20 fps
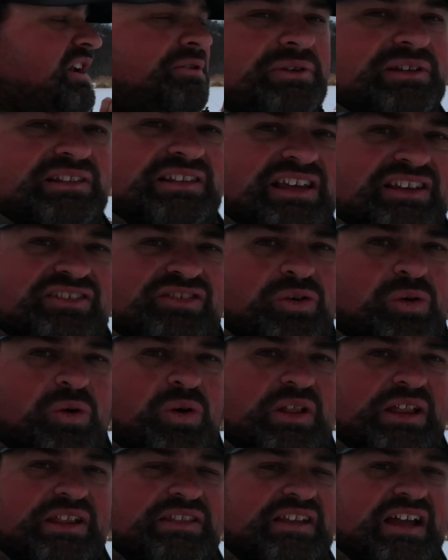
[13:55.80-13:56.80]
got a release
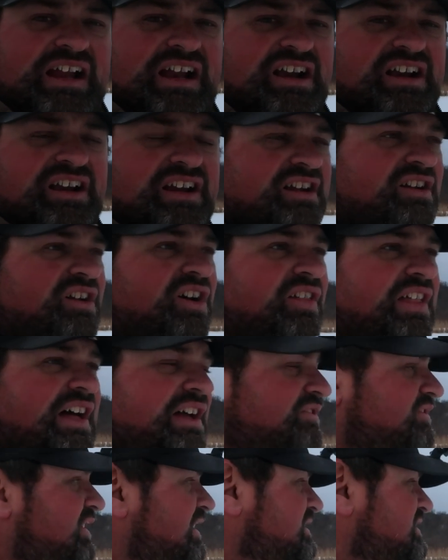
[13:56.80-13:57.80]
hole in there and all
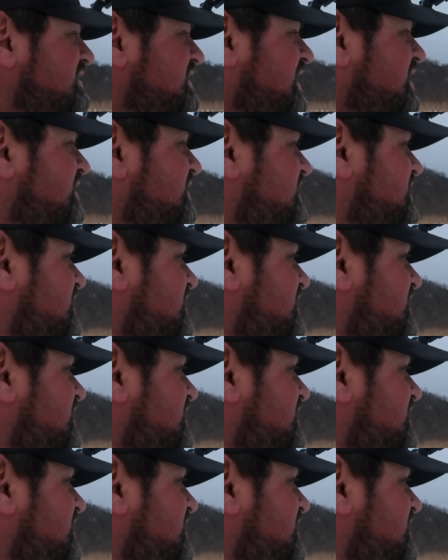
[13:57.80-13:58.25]
that fun stuff.